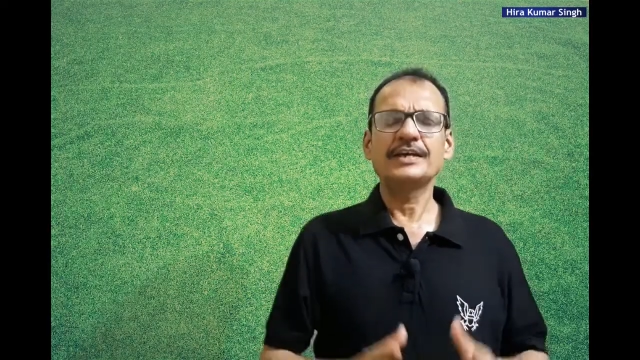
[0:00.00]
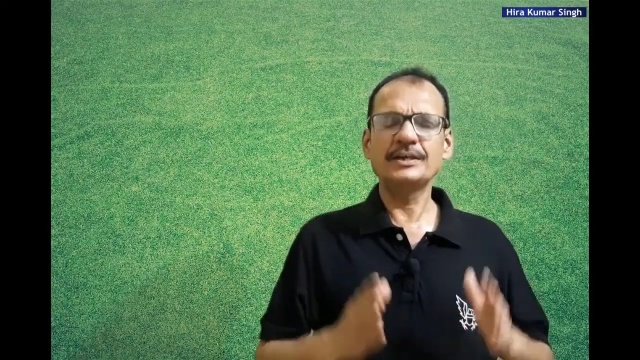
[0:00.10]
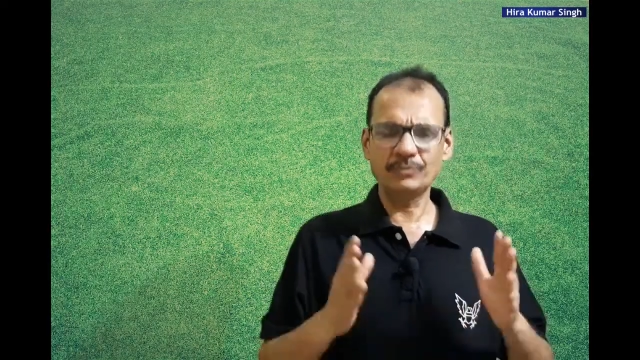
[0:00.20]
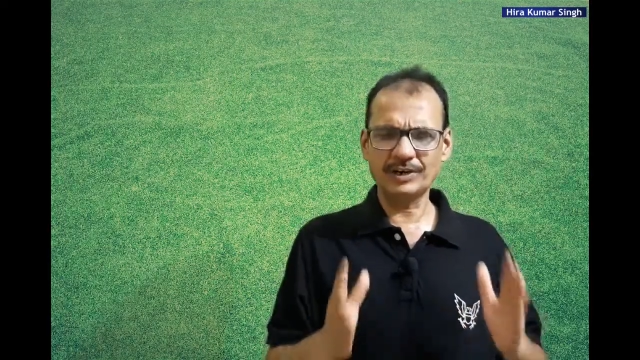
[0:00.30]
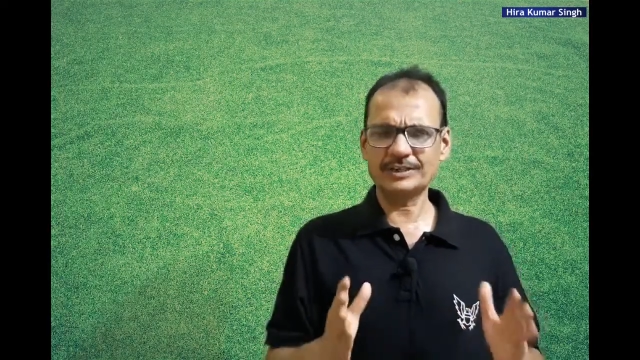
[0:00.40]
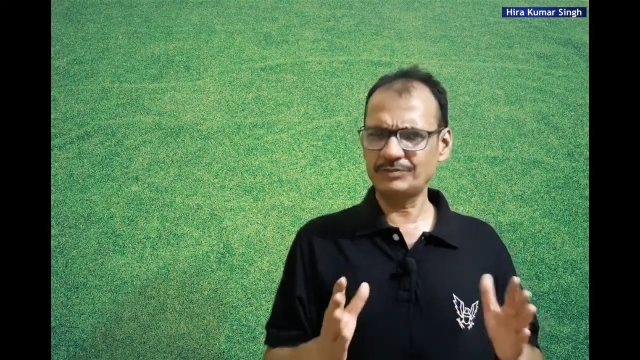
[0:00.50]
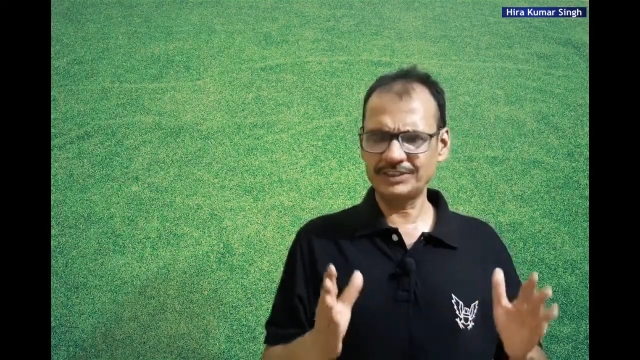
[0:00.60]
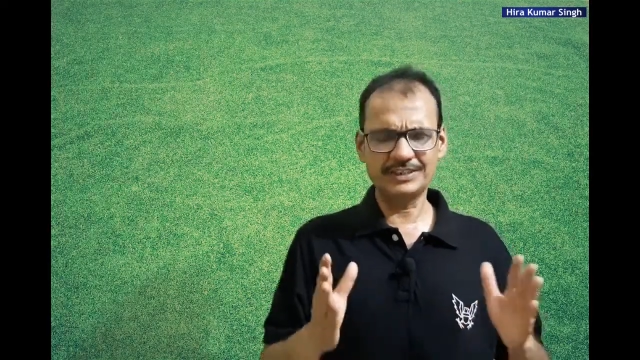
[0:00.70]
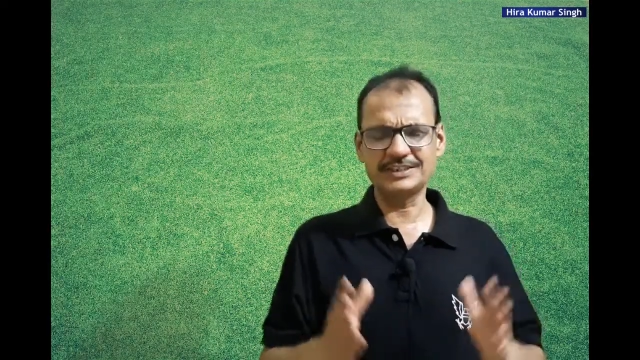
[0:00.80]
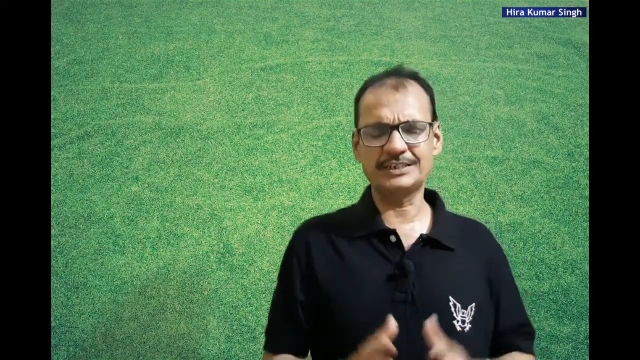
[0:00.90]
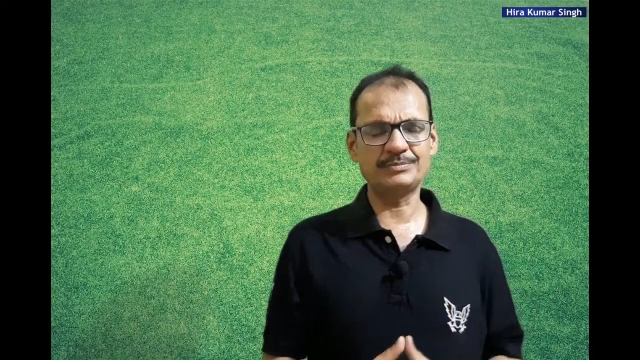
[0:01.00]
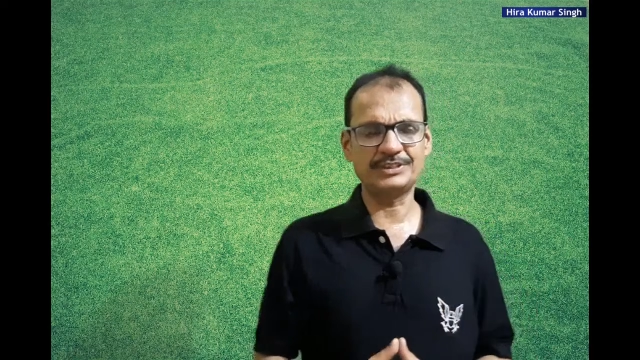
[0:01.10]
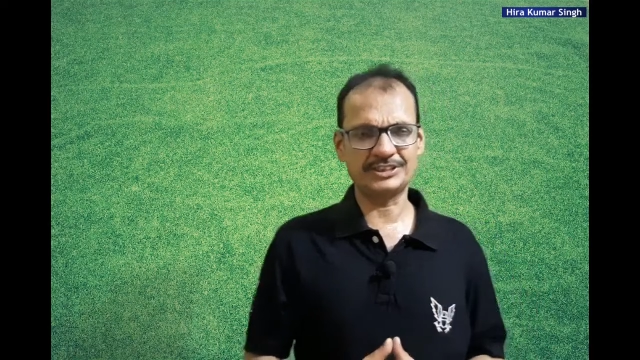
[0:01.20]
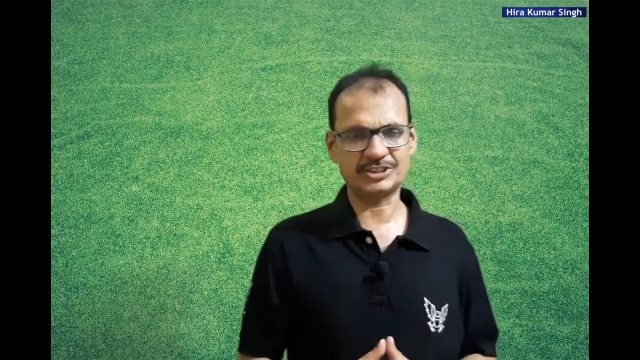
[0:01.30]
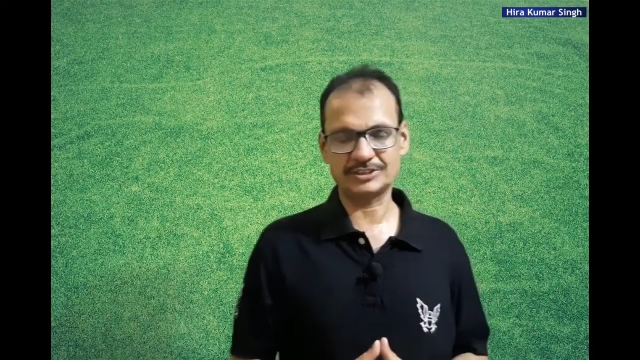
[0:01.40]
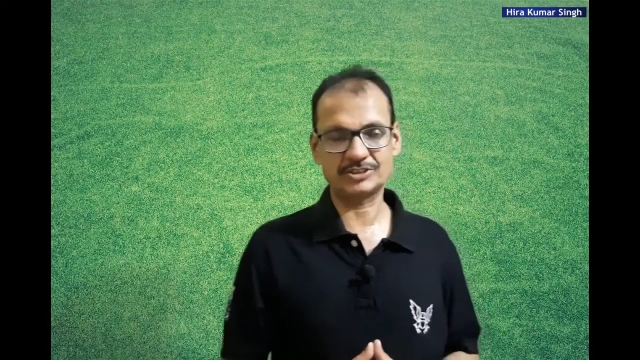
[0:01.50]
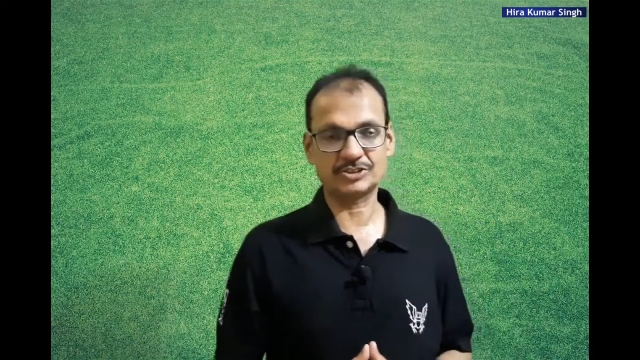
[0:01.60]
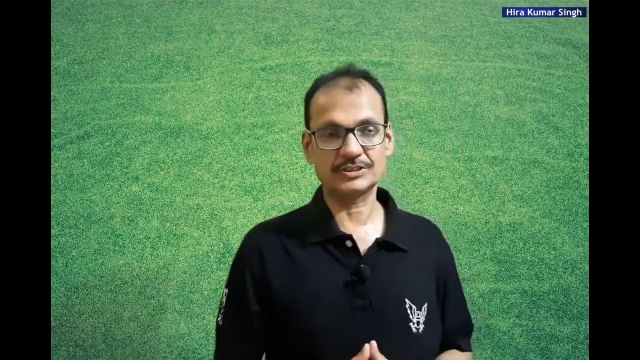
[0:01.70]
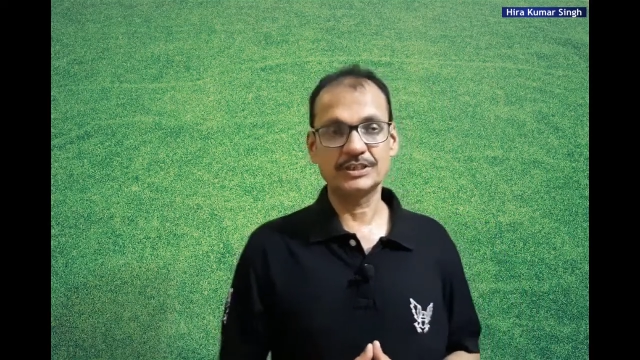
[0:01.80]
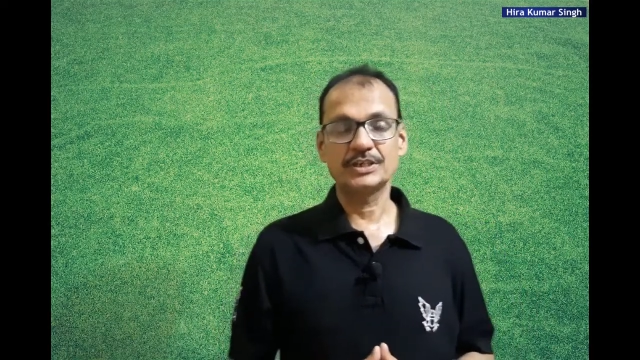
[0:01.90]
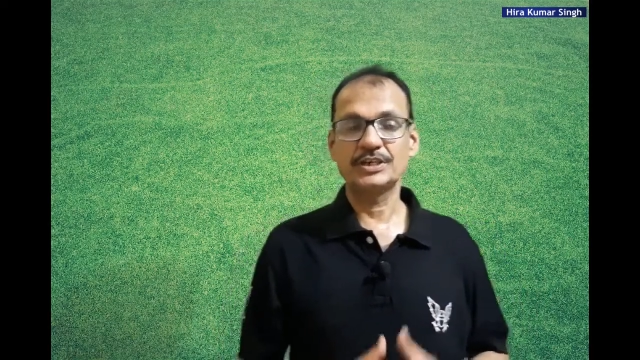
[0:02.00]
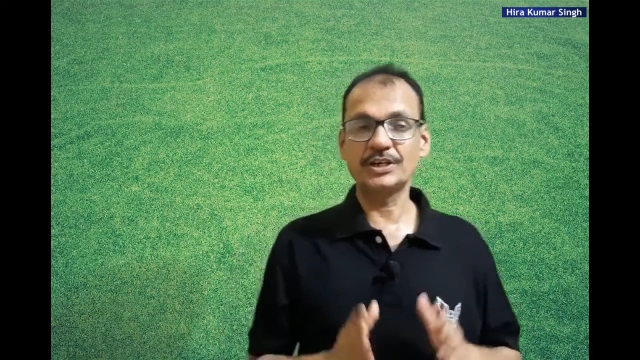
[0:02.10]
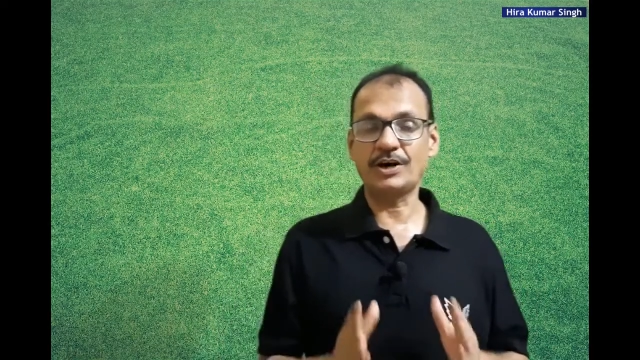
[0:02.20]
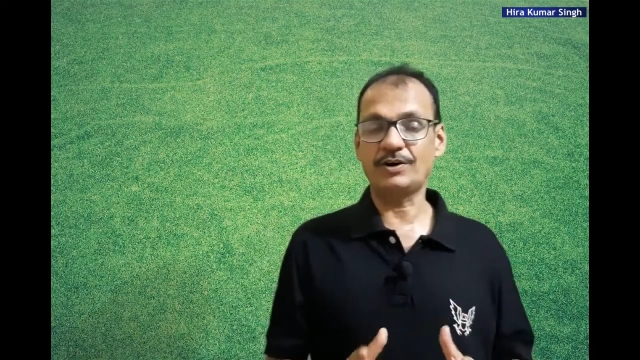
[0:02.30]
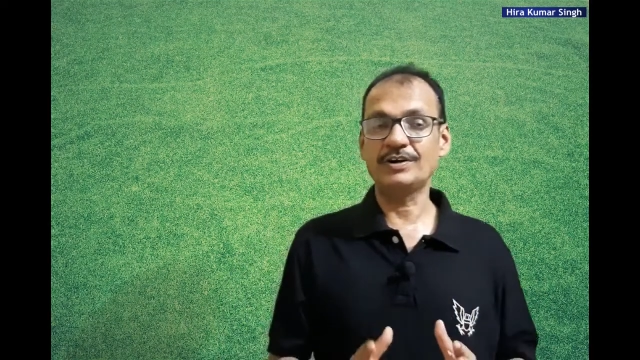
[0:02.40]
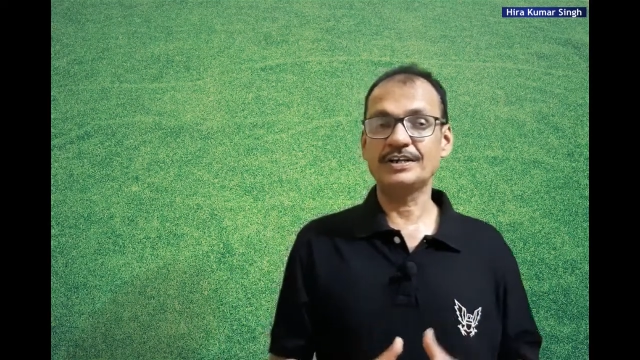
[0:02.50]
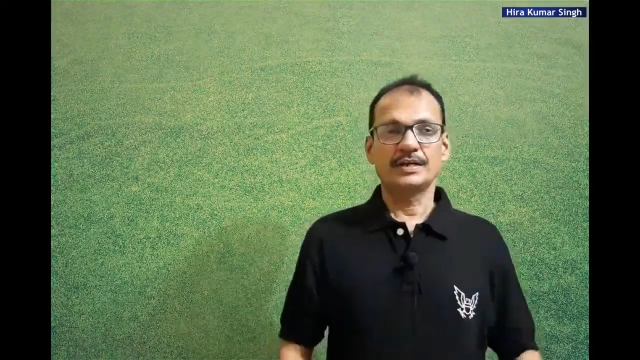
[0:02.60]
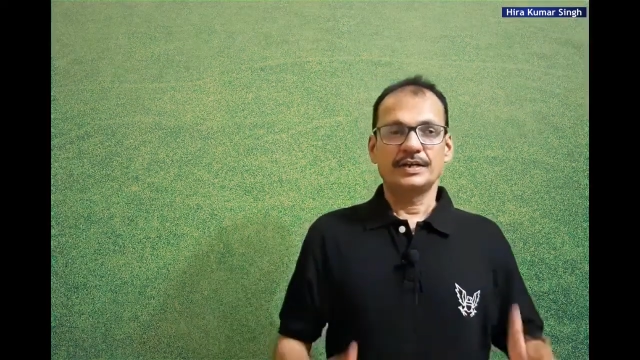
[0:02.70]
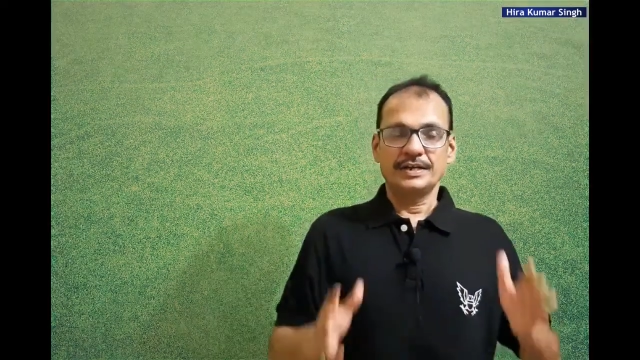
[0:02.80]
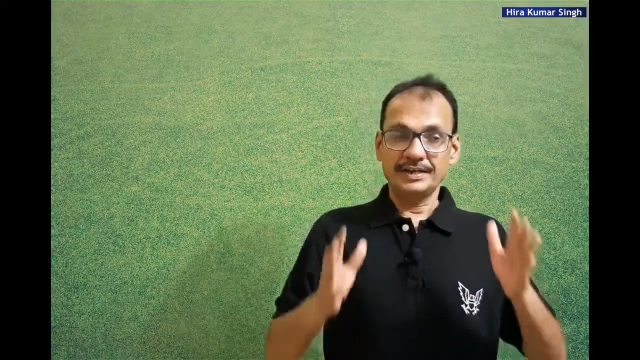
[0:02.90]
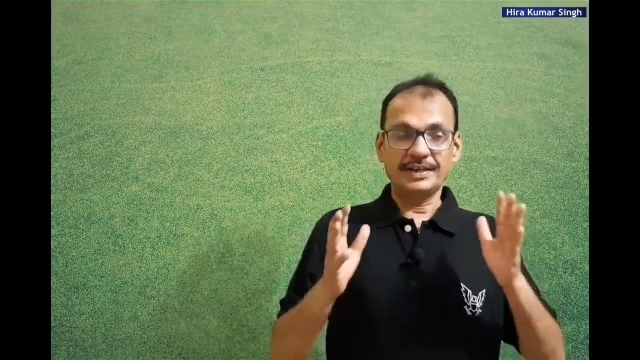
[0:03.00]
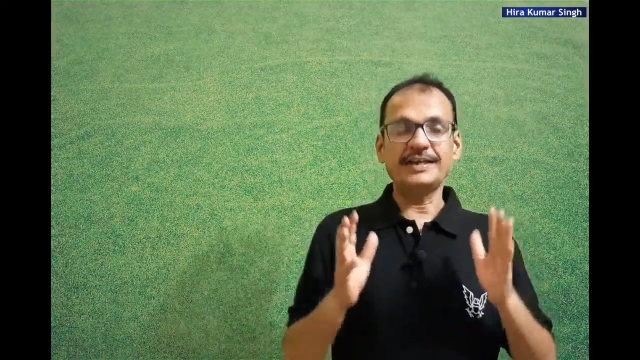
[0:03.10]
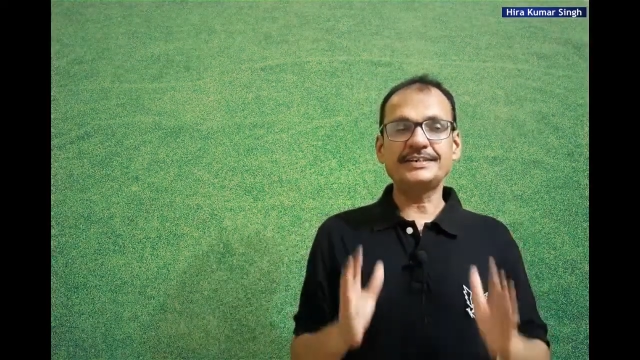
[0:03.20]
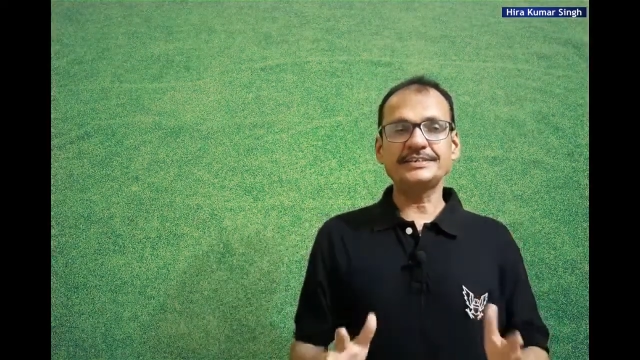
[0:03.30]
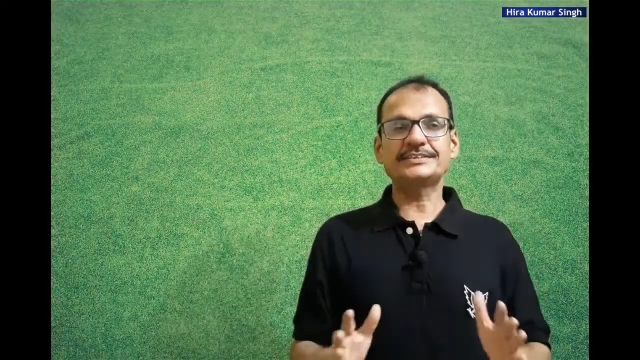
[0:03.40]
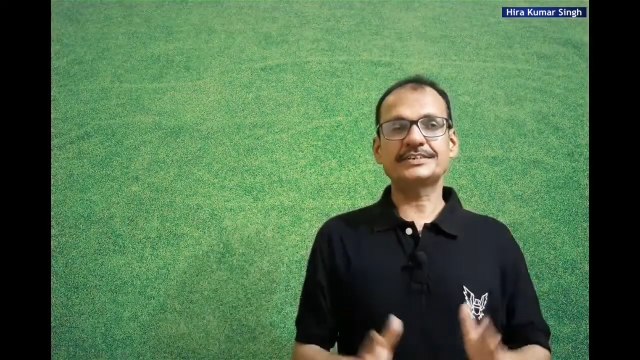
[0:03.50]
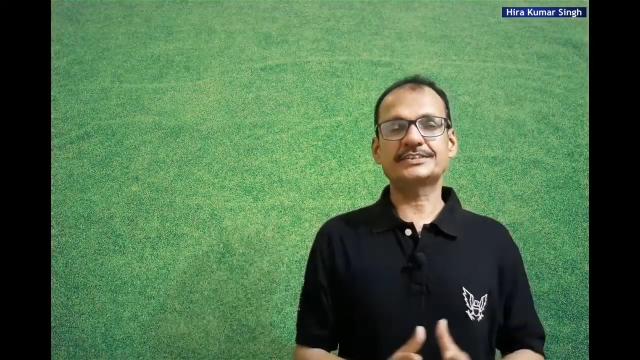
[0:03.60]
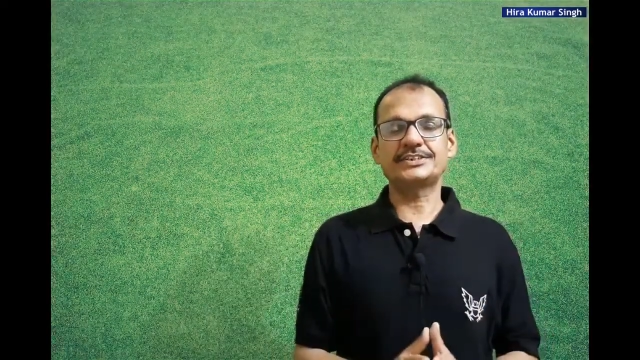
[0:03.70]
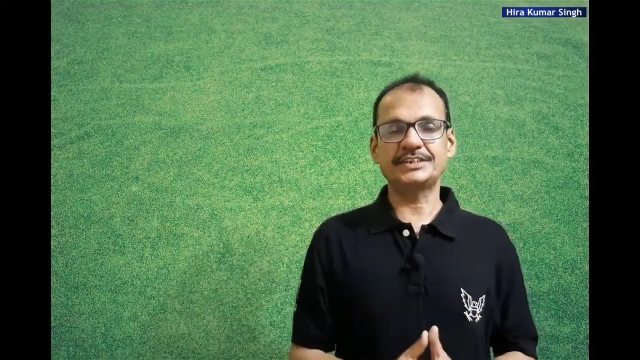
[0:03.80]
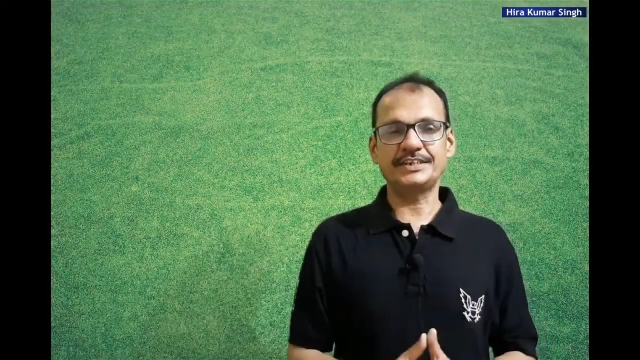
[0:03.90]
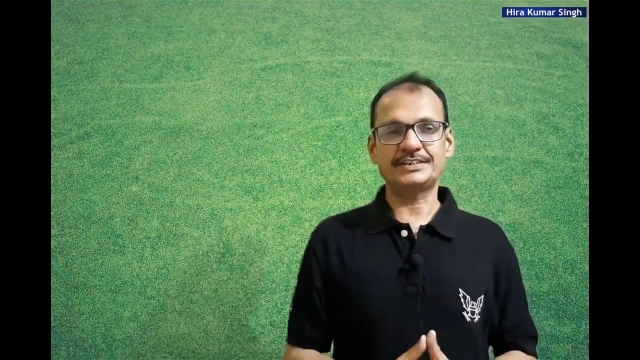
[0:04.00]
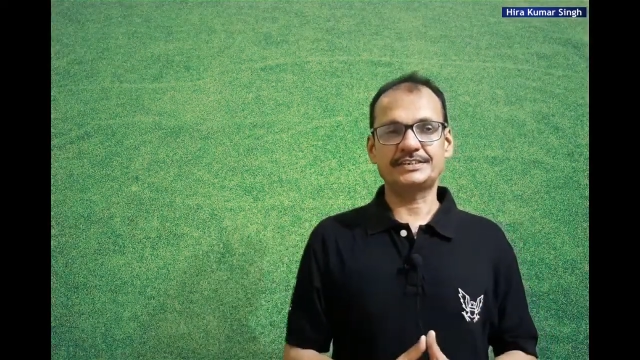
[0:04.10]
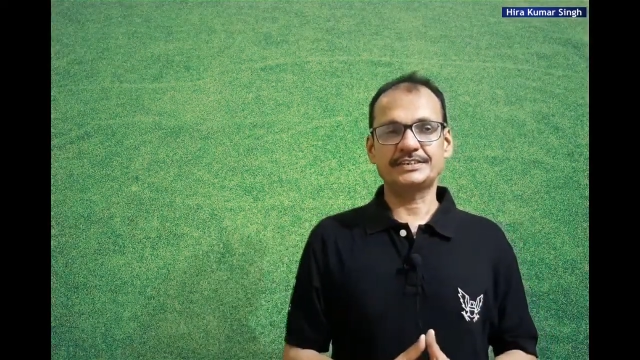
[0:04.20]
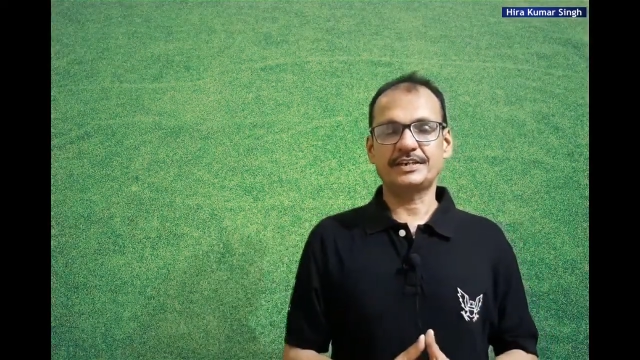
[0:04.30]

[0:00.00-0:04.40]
He worked within his limitations. Now, in 1968,